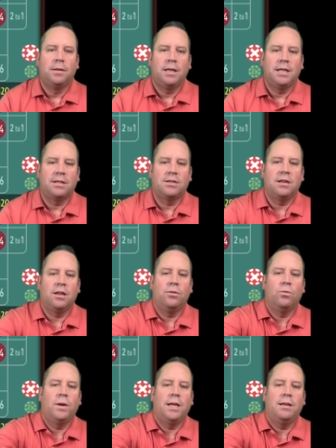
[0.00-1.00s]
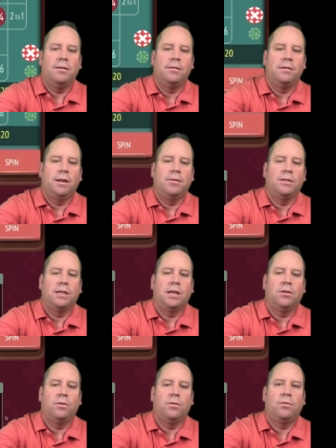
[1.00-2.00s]
And that's another win. That was a
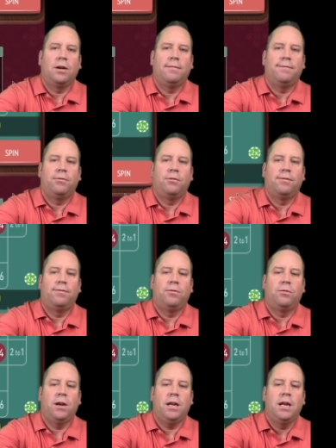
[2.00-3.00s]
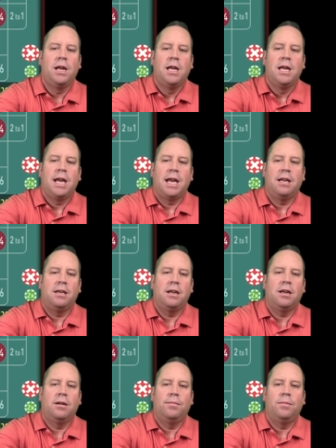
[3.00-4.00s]
good one. We're up 440. And
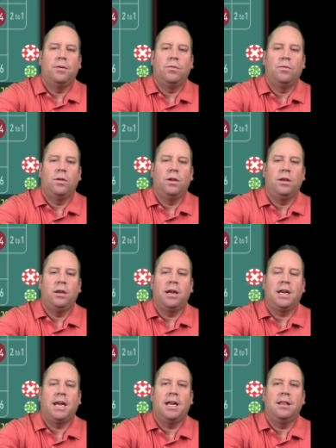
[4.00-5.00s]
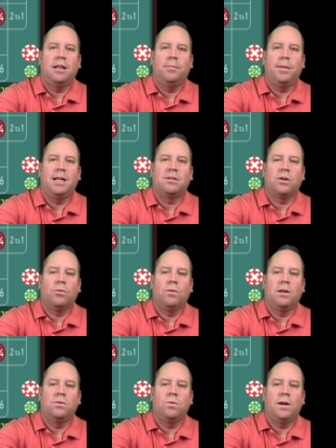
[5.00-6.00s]
um, again, the bets are
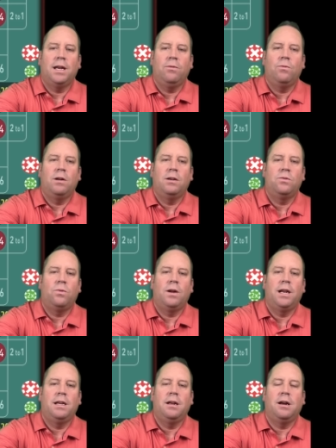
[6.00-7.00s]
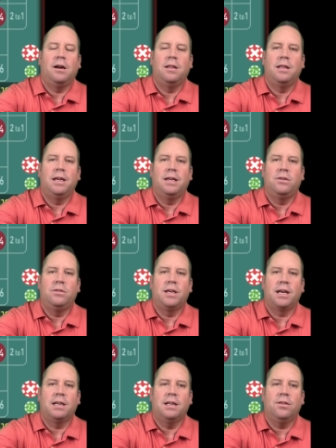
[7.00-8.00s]
120, 120 on the
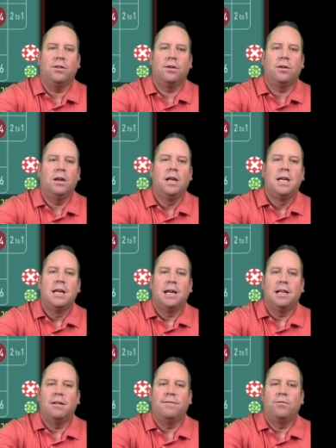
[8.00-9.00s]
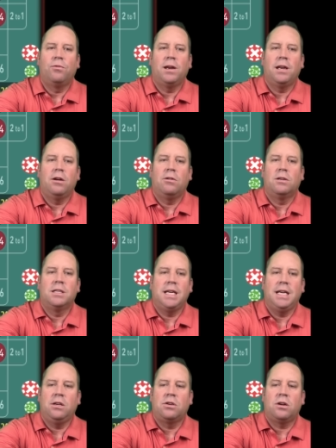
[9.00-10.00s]
second and third, and then $40
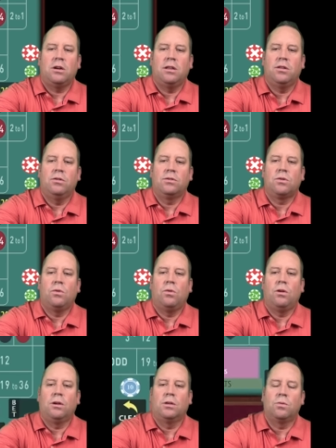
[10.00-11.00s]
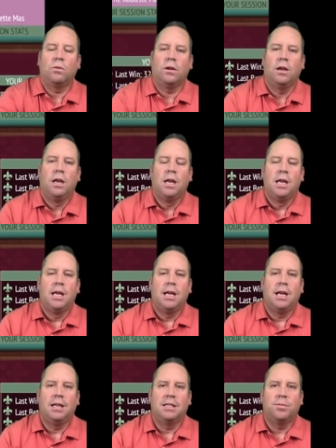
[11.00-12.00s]
each on those corners. We're
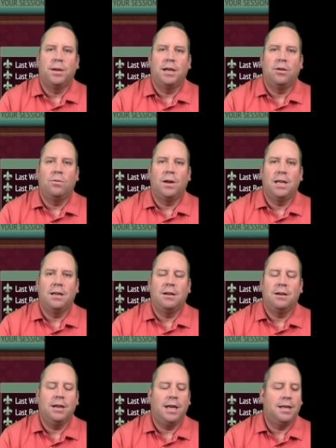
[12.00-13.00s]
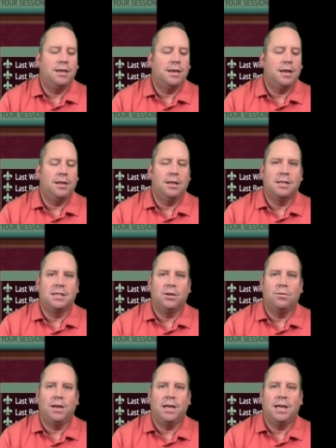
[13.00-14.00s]
uh, spinning away here, and uh, let's see
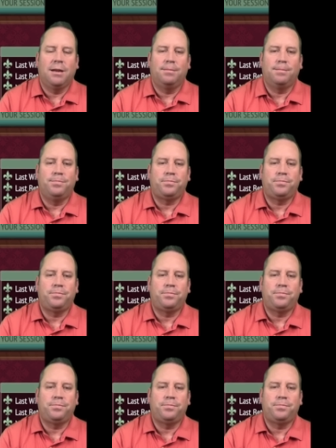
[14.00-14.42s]
what we get.